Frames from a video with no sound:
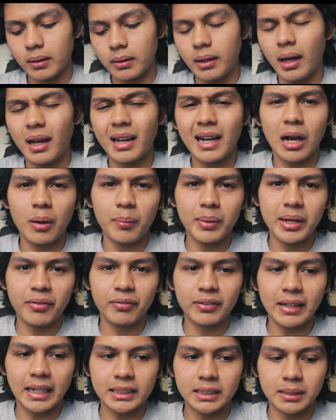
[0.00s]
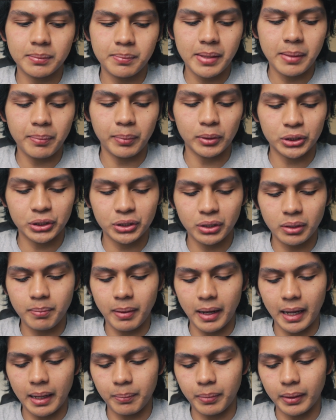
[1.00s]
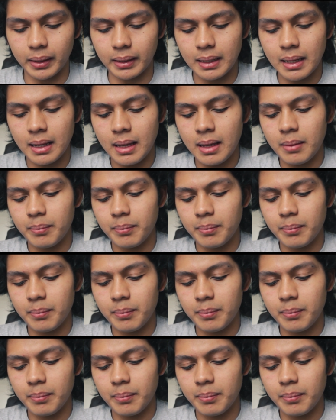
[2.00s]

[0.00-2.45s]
not how many flashes people should buy, but